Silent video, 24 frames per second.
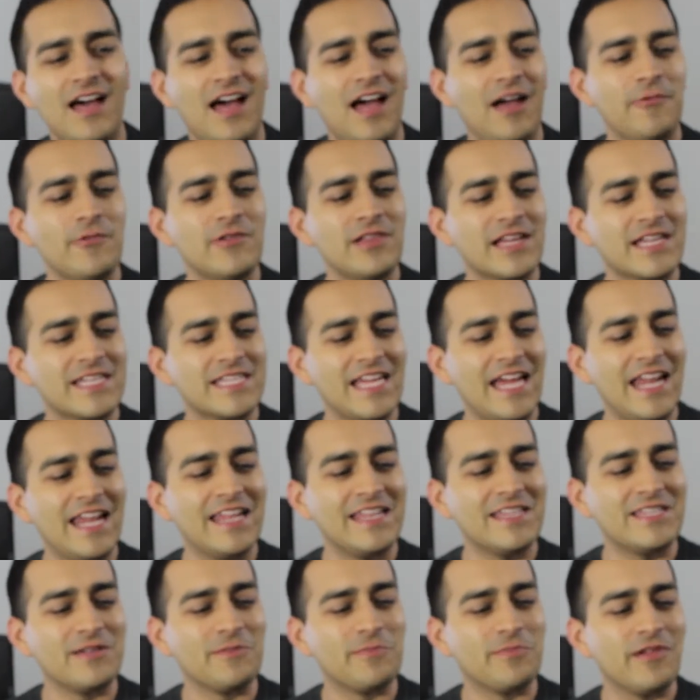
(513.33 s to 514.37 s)
I'm really
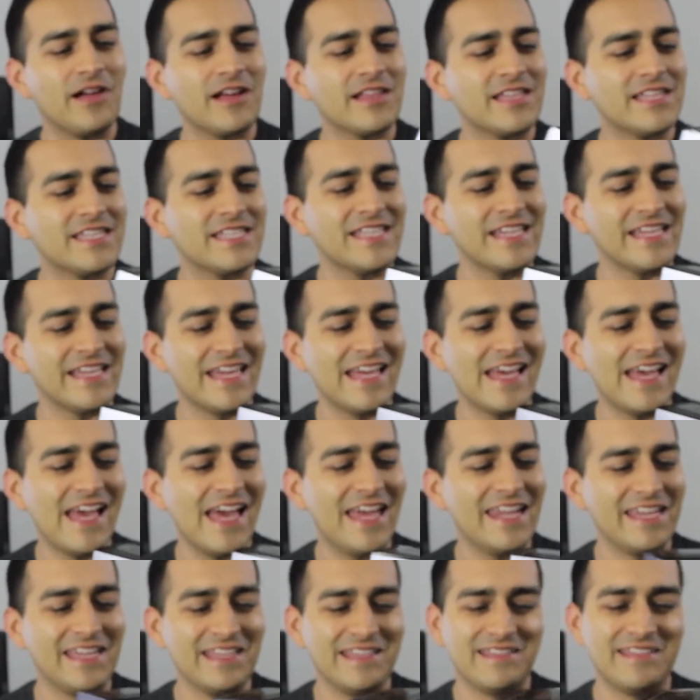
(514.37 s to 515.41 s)
excited to plug this thing
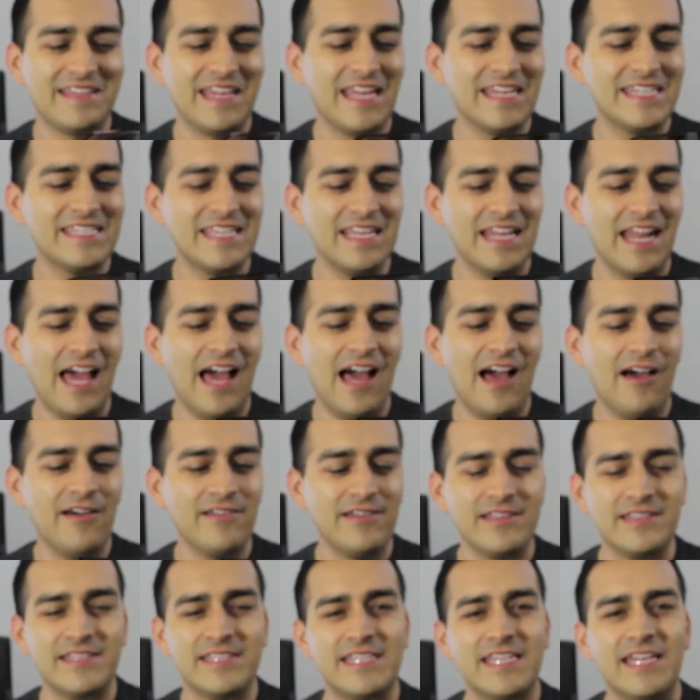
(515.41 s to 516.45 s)
in and test it
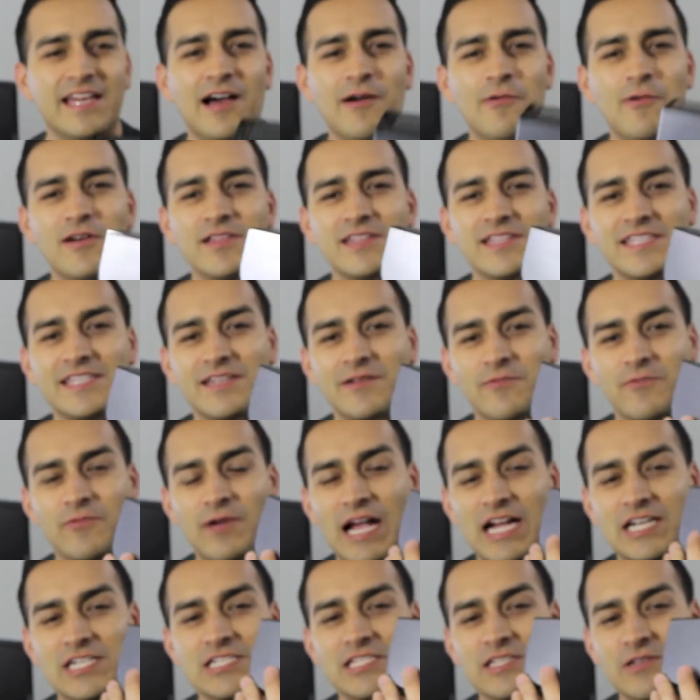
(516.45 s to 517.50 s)
out and see how well this thing
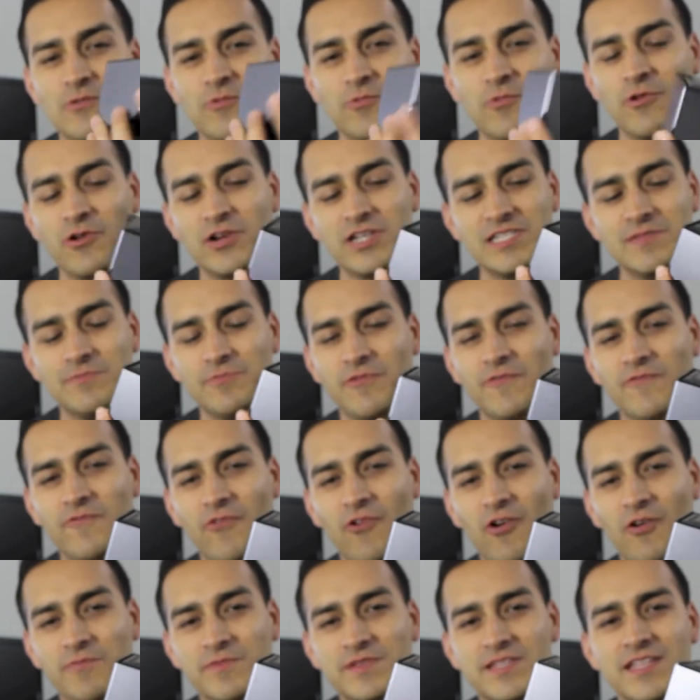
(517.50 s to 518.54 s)
actually works and
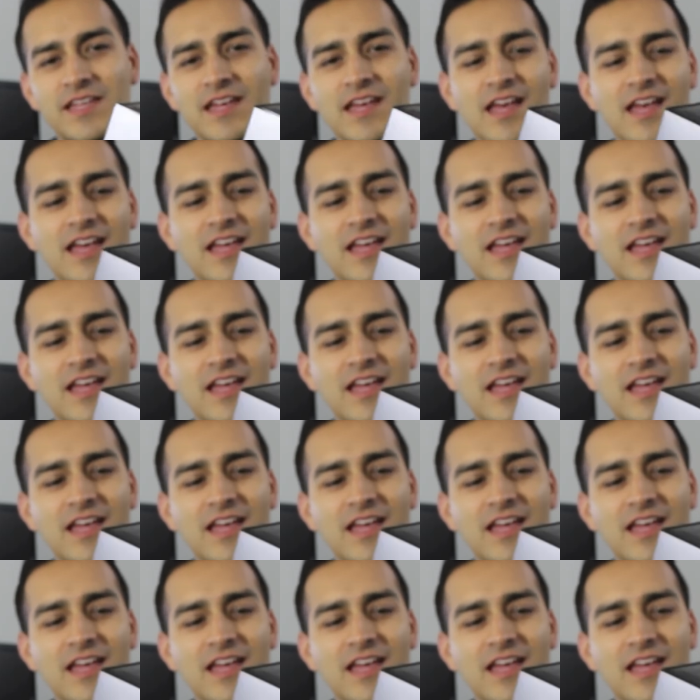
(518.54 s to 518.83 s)
performs.